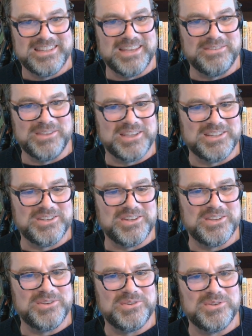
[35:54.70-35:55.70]
definitely because you,
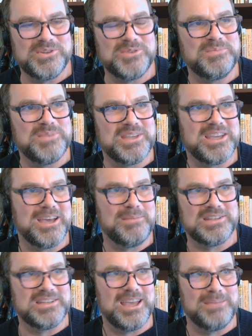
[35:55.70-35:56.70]
you, you do become
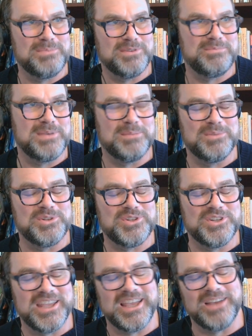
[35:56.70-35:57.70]
a type of
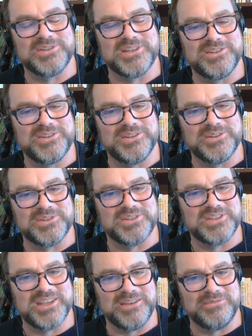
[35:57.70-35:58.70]
publishing house unto
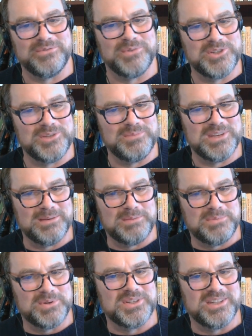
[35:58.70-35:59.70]
yourself once you become a
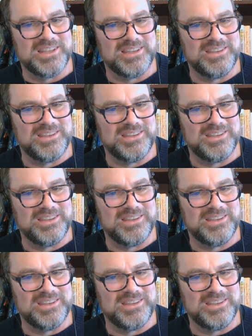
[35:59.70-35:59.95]
person like